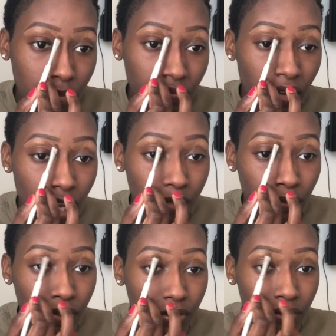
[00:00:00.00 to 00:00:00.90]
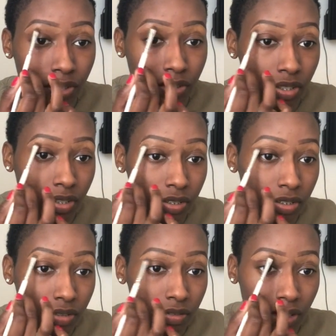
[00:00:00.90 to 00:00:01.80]
gonna fast forward through this, y'all, because
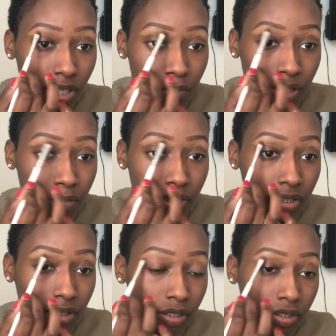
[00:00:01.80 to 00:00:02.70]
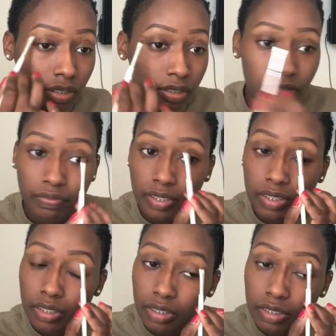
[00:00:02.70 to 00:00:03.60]
it's gonna take me a minute clearly to
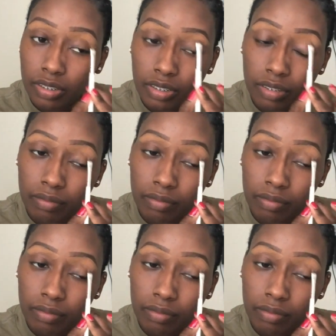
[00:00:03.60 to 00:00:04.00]
fix this.